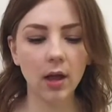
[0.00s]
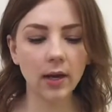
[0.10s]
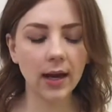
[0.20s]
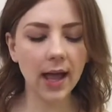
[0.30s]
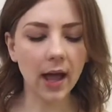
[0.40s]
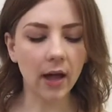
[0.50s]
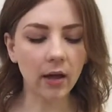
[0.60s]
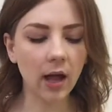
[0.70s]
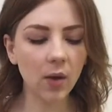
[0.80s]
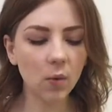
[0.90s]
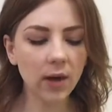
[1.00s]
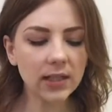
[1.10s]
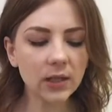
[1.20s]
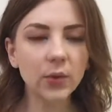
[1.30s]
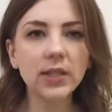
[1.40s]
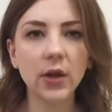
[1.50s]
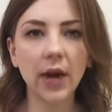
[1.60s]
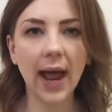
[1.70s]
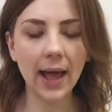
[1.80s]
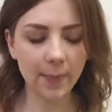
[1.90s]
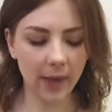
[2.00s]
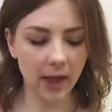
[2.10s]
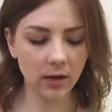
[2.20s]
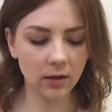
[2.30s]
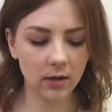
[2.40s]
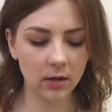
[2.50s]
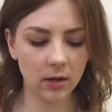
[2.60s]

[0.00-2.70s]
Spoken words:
Now, I wonder what's going to happen